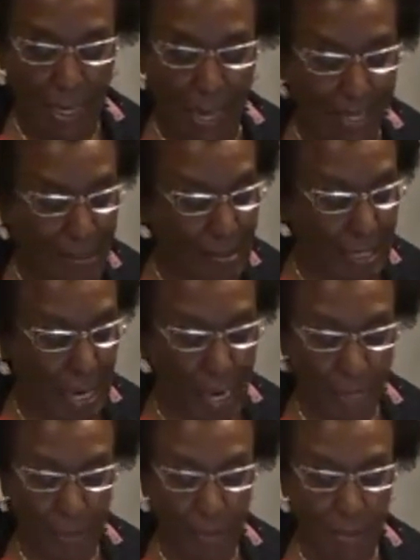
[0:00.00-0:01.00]
I
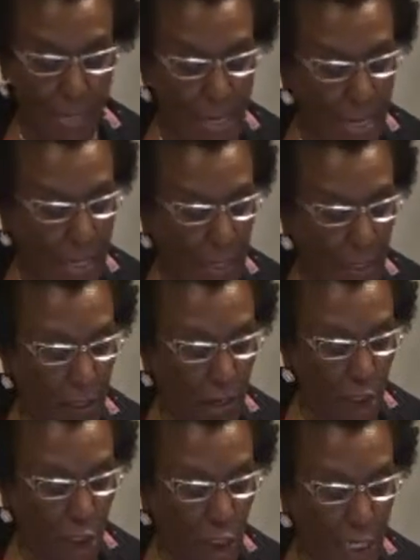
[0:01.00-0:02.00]
stand in
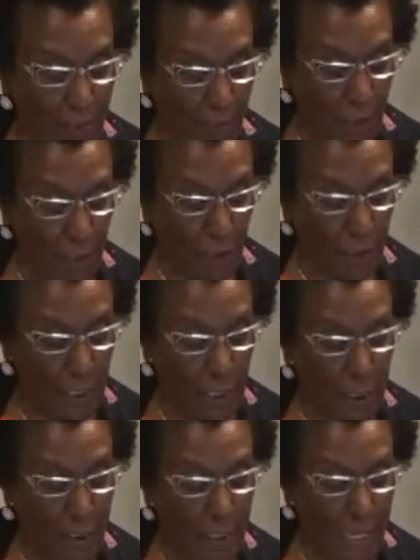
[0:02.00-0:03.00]
utter
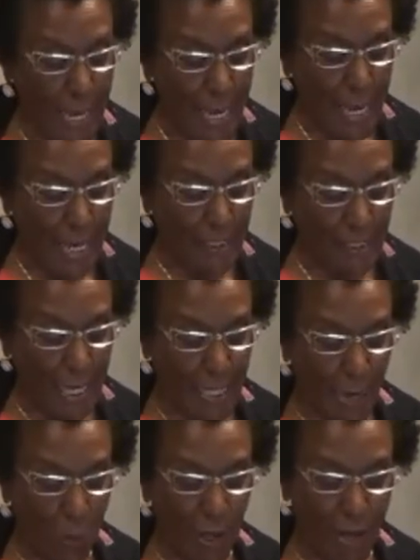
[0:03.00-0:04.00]
shamelessness and say
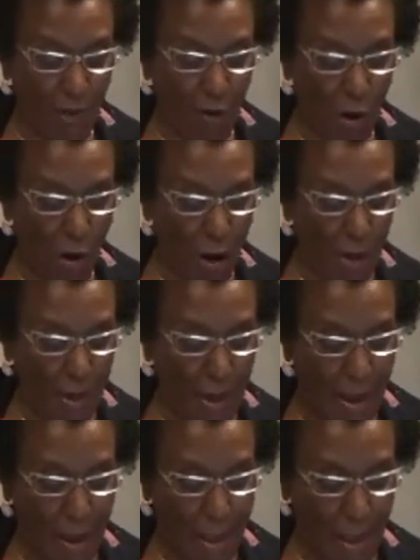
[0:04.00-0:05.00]
that whatever art
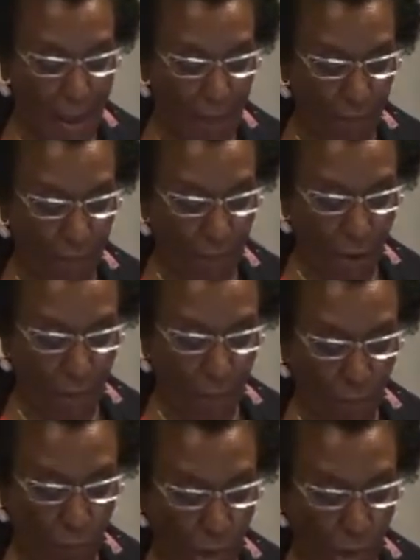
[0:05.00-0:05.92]
I have for